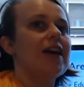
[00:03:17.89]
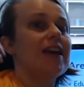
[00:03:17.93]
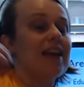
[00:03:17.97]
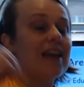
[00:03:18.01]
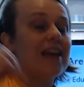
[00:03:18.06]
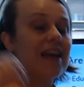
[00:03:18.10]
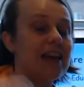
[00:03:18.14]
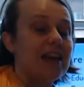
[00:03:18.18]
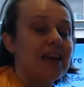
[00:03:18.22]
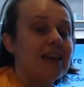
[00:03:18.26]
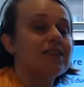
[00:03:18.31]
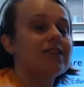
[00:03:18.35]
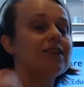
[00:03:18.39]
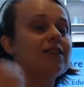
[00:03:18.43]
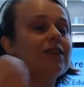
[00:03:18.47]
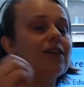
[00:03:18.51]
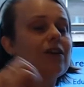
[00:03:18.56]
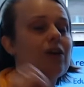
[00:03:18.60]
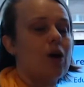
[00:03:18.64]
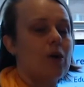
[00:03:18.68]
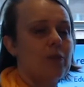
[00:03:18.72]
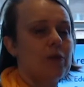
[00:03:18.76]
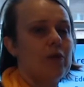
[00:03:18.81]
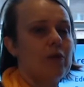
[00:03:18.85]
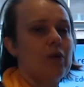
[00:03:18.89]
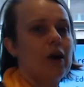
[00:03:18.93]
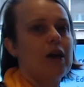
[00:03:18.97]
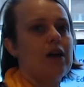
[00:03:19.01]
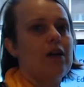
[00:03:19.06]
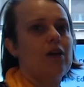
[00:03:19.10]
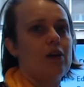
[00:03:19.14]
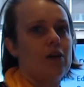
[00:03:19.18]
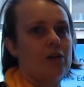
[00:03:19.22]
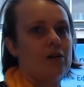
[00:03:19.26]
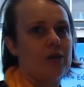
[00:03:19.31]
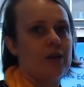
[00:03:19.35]
he is the copyright
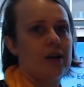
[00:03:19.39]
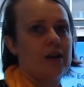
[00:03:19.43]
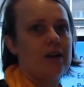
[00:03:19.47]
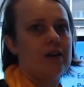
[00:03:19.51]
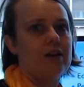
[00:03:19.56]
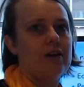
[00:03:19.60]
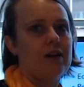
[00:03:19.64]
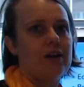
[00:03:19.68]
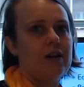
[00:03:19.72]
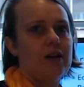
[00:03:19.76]
owner.